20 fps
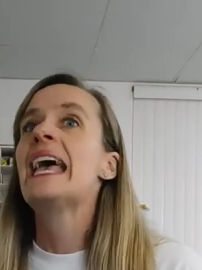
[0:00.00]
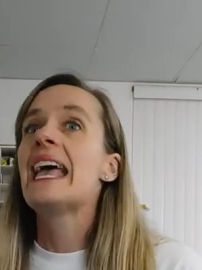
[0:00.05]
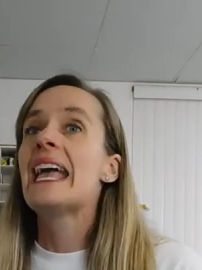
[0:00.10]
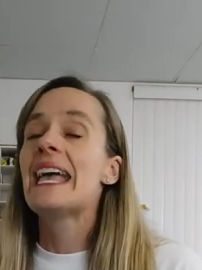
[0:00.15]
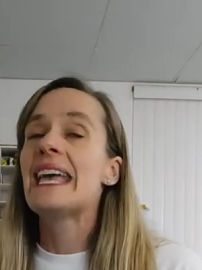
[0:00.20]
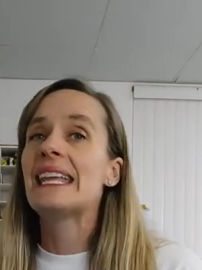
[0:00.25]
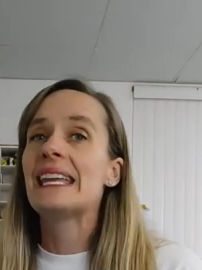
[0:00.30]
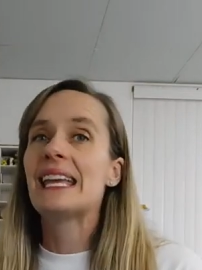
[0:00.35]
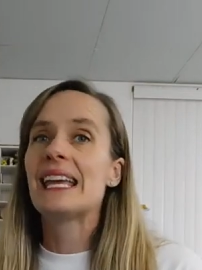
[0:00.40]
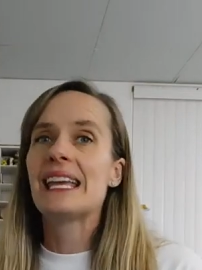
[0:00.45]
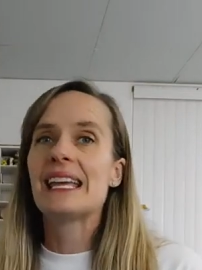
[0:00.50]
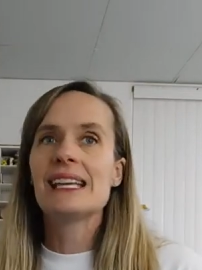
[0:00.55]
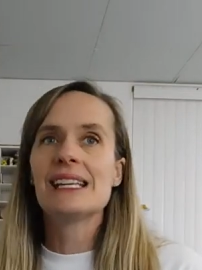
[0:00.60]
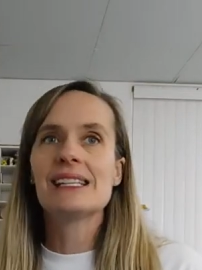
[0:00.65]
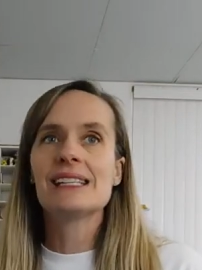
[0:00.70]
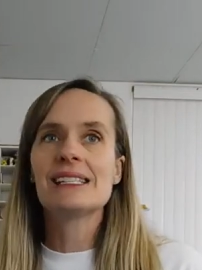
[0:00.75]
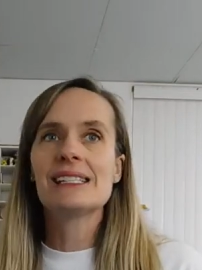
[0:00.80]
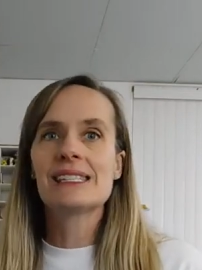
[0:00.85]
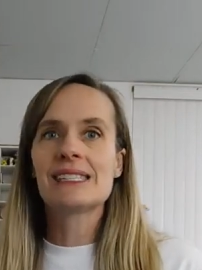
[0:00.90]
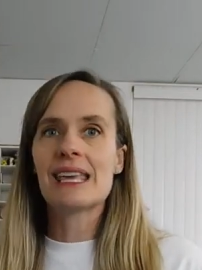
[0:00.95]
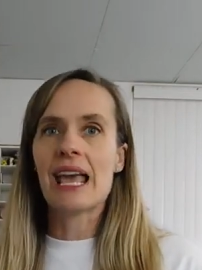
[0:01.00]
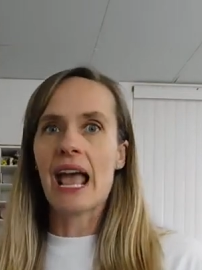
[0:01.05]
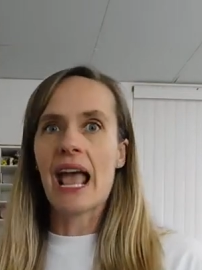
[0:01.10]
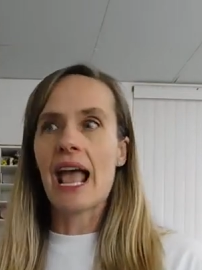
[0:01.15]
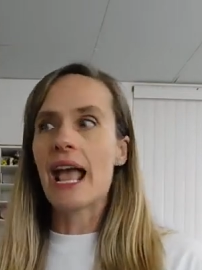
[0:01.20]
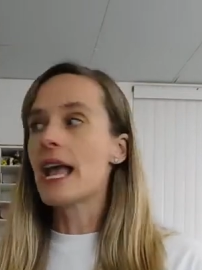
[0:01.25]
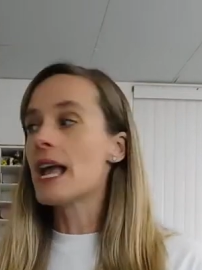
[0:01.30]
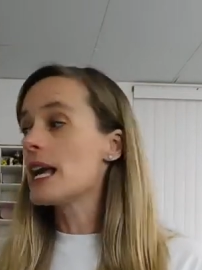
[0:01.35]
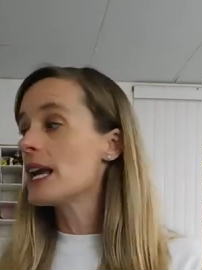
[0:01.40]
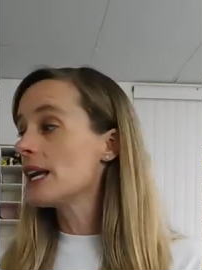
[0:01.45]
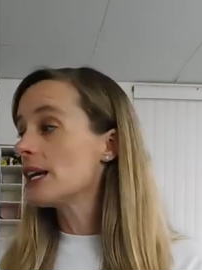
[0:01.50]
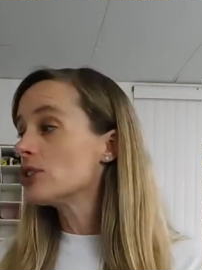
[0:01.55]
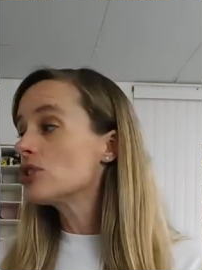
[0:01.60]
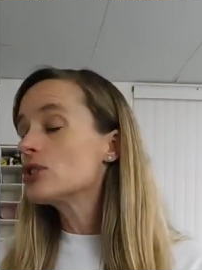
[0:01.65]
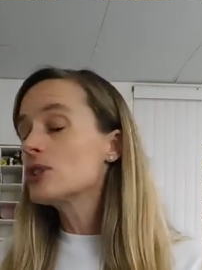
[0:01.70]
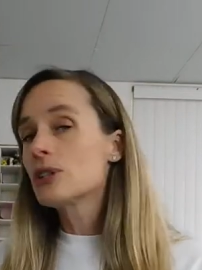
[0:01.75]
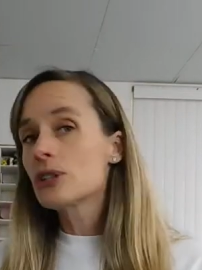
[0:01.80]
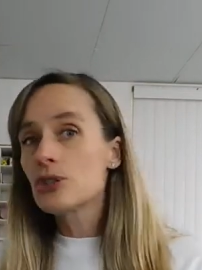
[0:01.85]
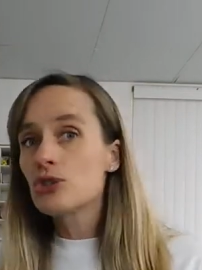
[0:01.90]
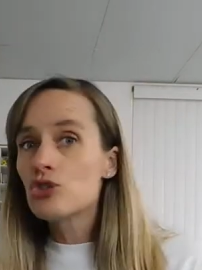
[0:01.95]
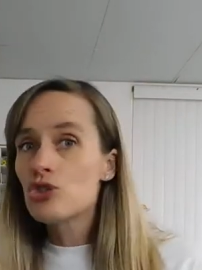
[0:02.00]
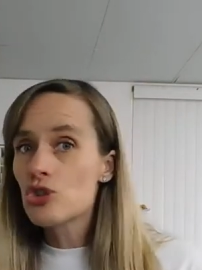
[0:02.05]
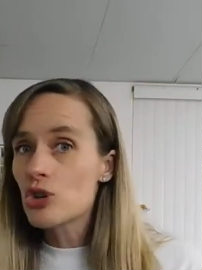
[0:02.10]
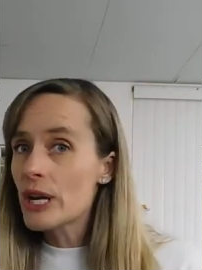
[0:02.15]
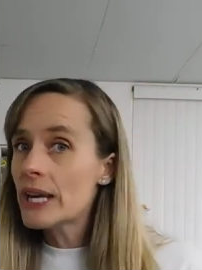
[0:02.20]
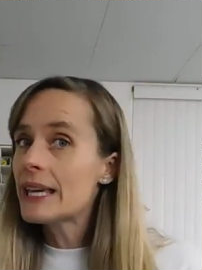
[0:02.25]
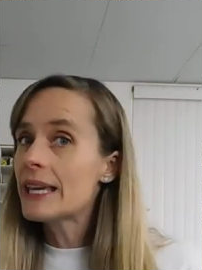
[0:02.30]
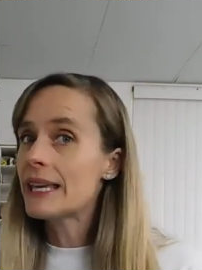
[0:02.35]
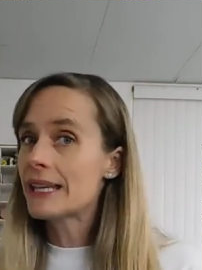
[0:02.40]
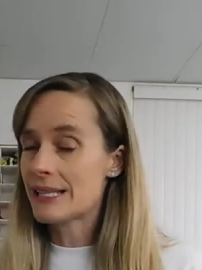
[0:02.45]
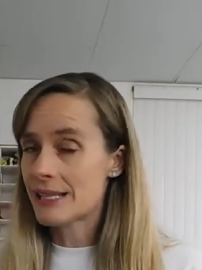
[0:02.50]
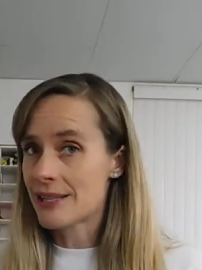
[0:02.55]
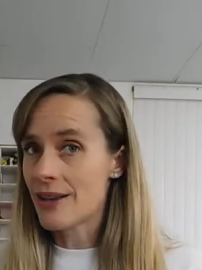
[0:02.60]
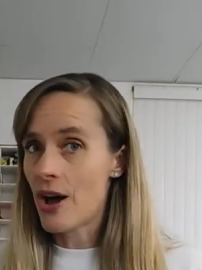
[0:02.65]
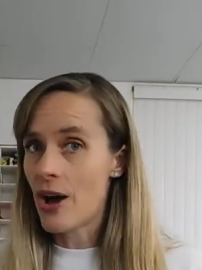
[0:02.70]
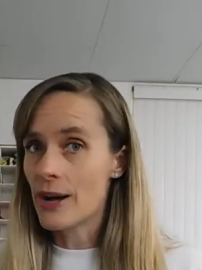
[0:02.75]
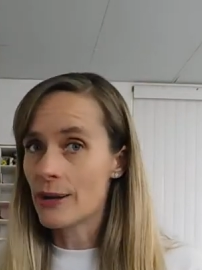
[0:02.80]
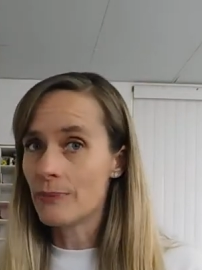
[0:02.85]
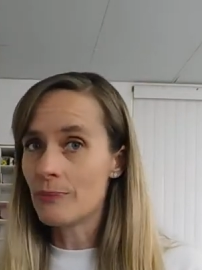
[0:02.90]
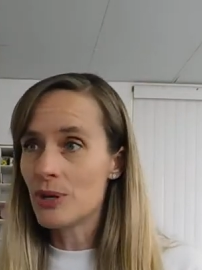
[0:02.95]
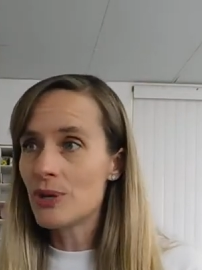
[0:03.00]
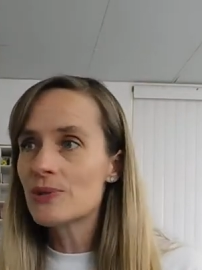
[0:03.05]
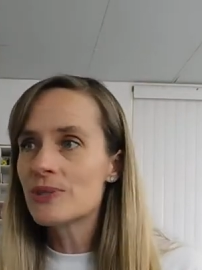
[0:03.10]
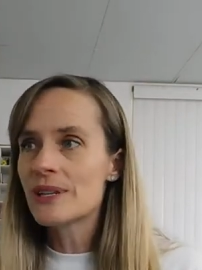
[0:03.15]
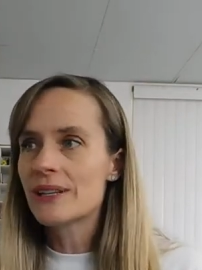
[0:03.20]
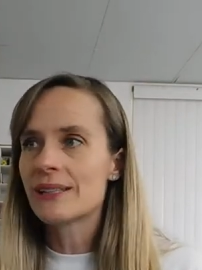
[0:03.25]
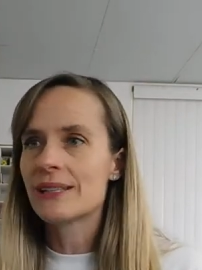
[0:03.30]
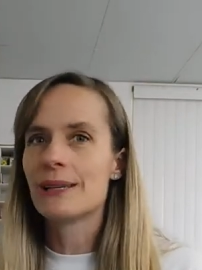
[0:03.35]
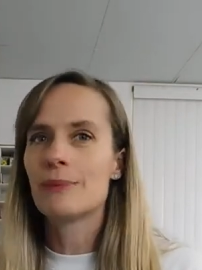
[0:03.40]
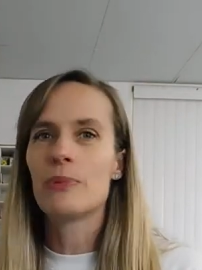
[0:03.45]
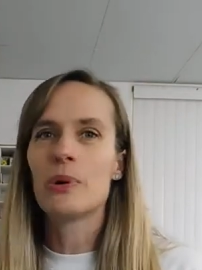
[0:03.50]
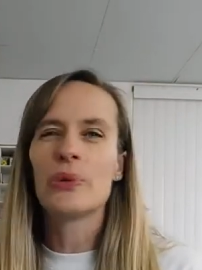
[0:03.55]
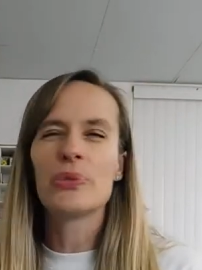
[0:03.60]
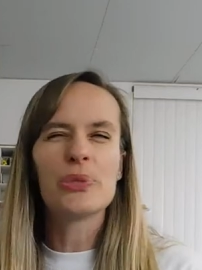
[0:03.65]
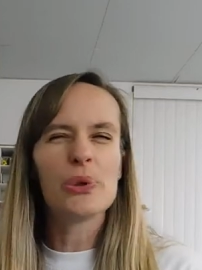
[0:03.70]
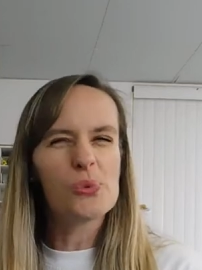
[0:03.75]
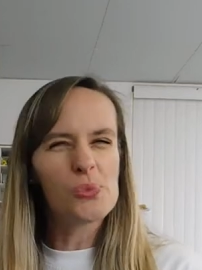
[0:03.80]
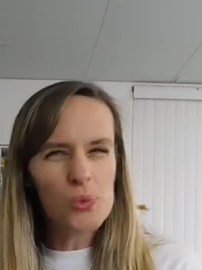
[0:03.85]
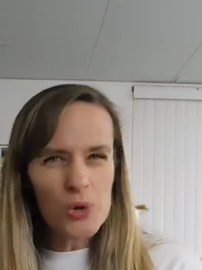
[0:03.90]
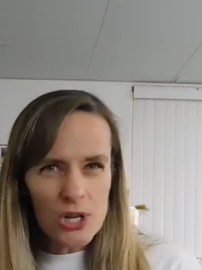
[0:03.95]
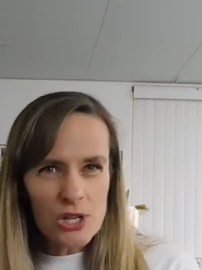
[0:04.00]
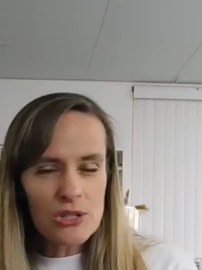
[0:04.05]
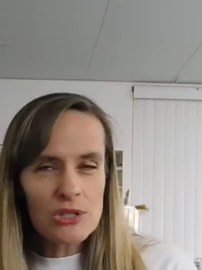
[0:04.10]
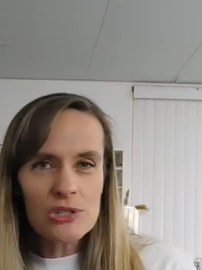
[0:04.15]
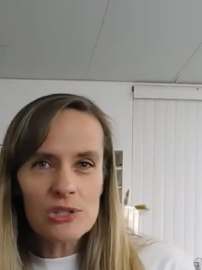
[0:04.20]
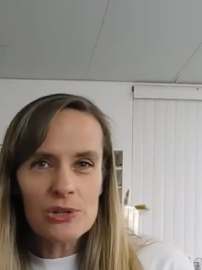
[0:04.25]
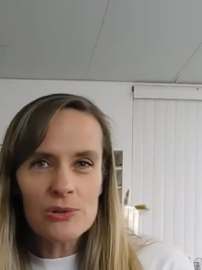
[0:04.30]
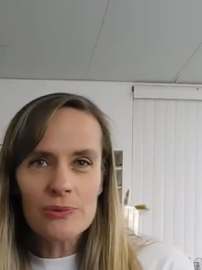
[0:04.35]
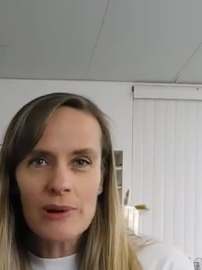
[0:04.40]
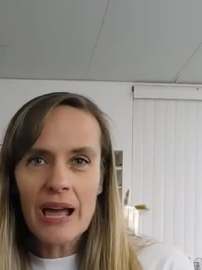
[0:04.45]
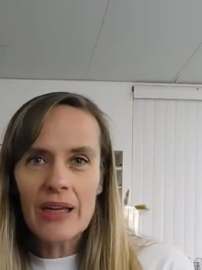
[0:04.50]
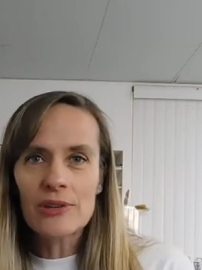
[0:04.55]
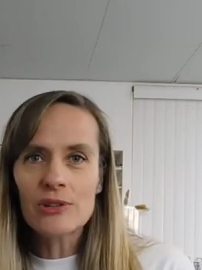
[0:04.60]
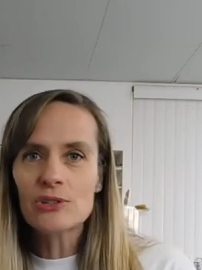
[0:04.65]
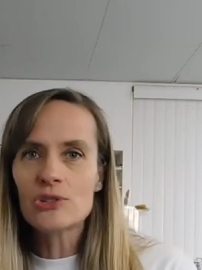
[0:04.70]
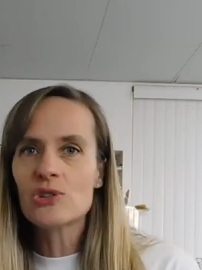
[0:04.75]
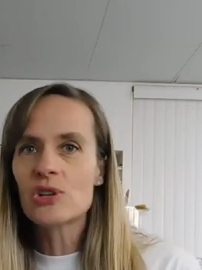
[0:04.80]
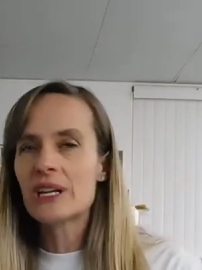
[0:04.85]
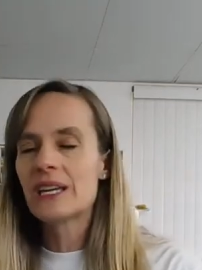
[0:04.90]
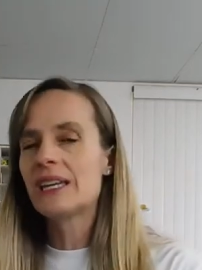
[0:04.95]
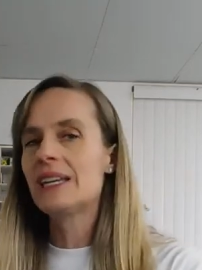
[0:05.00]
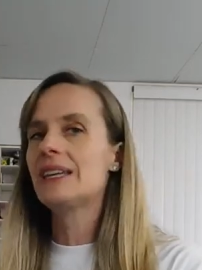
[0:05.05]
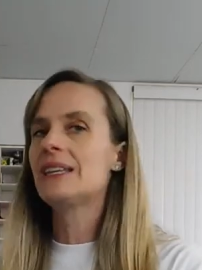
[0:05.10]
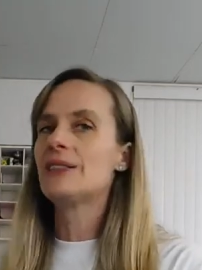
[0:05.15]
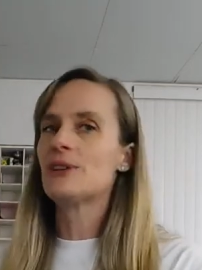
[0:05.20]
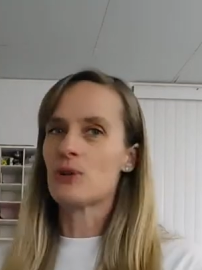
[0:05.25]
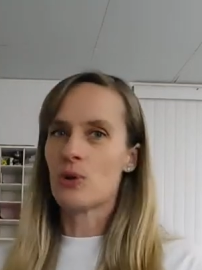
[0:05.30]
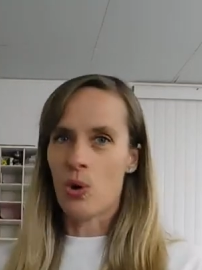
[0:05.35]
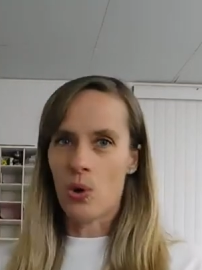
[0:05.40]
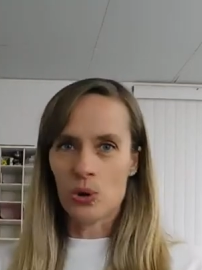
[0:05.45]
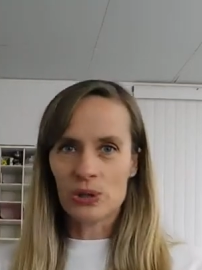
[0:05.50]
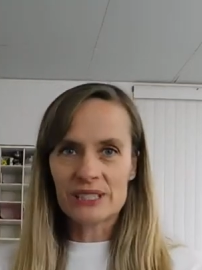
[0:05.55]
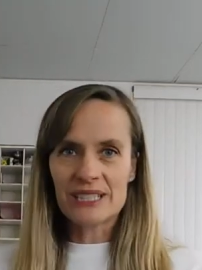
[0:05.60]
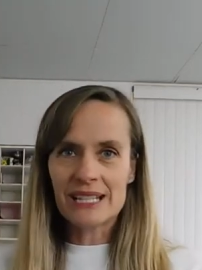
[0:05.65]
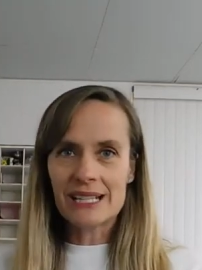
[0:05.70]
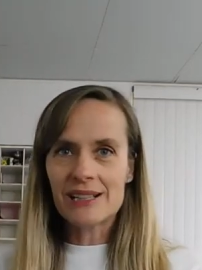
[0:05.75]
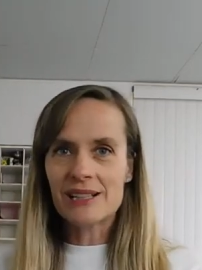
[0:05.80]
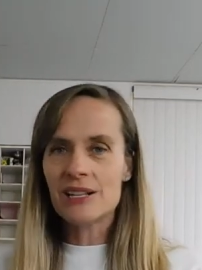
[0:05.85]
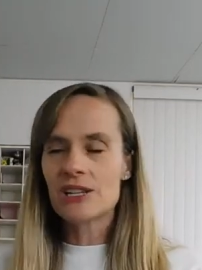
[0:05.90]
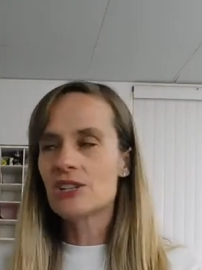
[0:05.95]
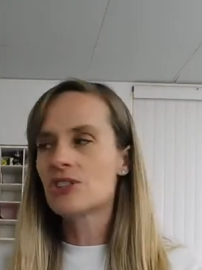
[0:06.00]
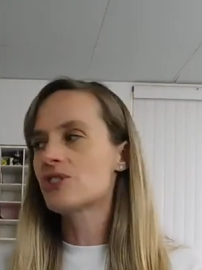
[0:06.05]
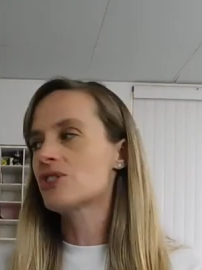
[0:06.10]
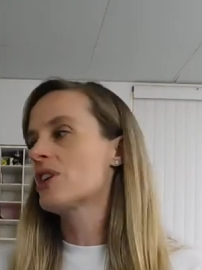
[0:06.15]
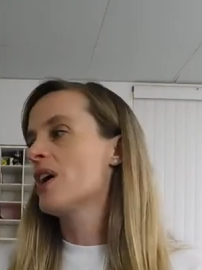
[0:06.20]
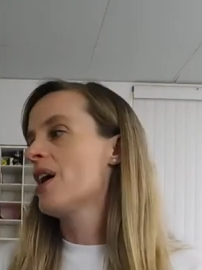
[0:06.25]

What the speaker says: It is a tricky song musically. Both the words are rather tricky, they're Old English.